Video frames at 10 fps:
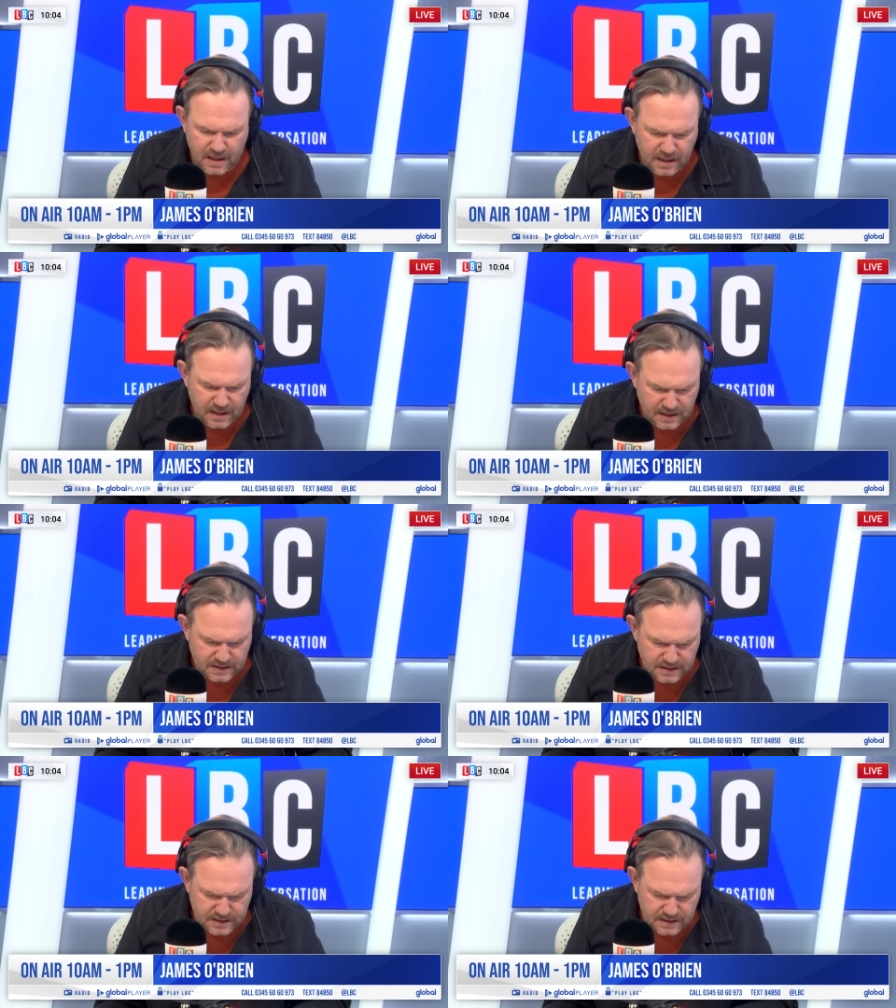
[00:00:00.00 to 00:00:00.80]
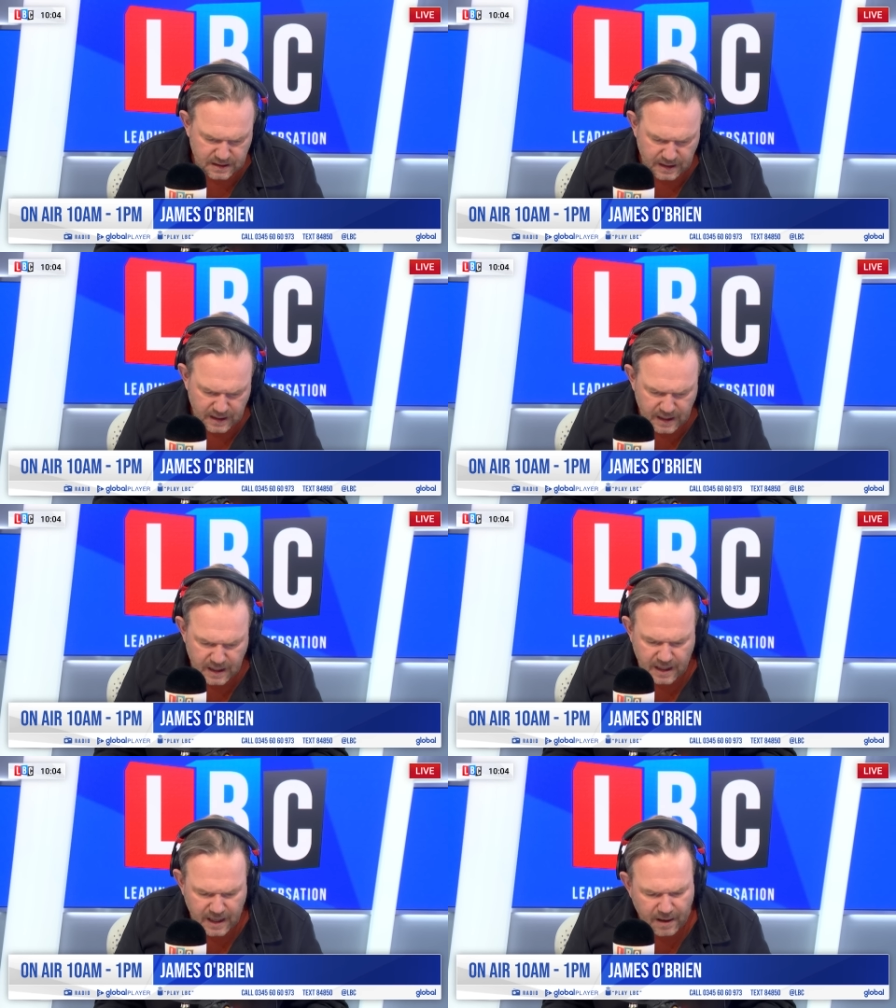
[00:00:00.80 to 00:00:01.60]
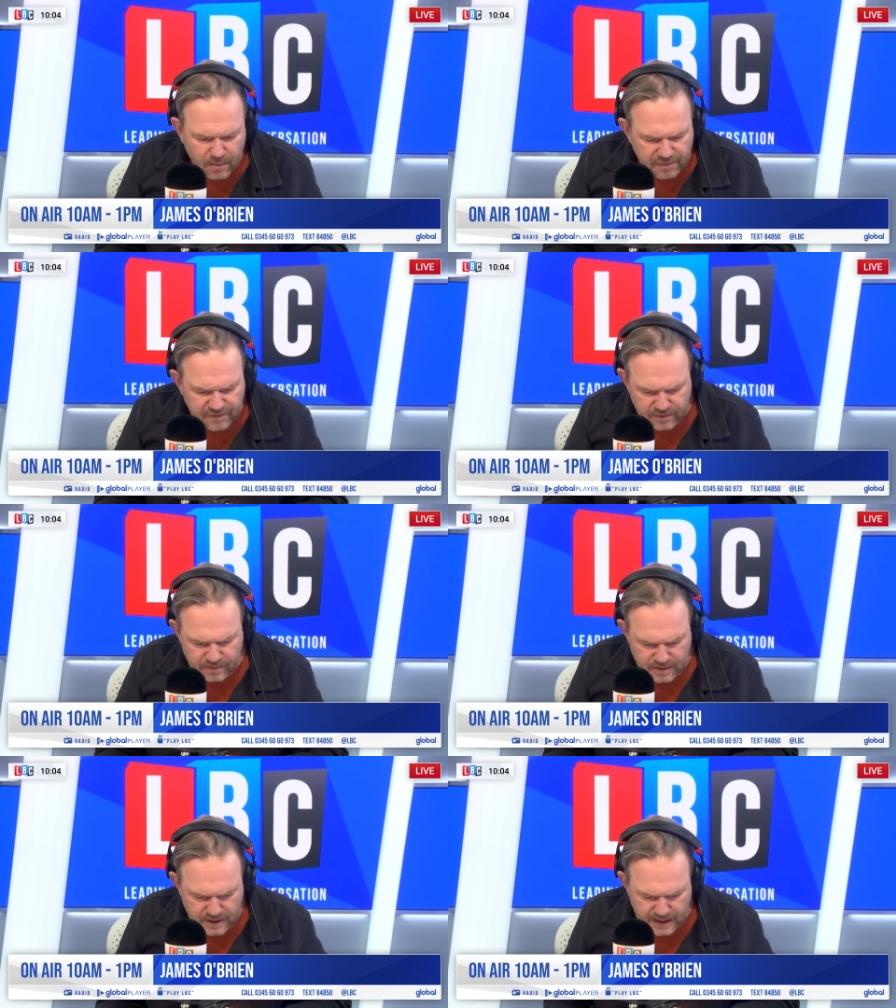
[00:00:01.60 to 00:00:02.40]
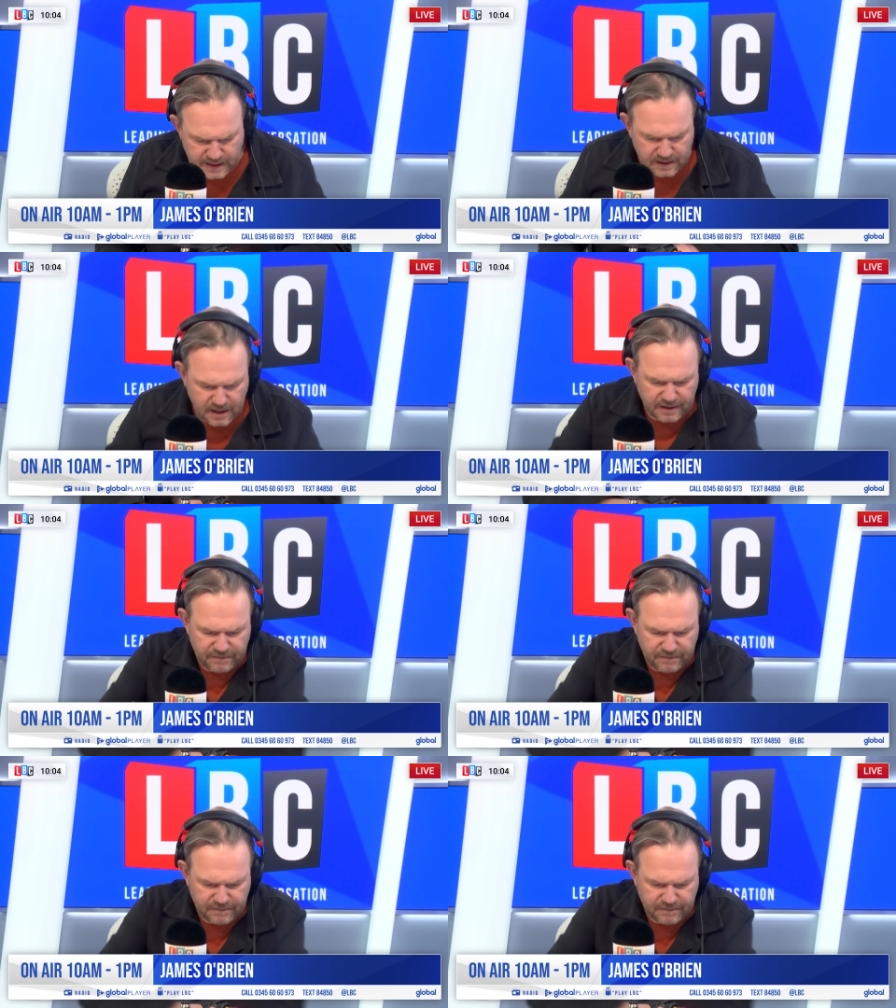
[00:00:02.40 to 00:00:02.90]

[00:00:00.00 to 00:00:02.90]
is a, a helpful headline.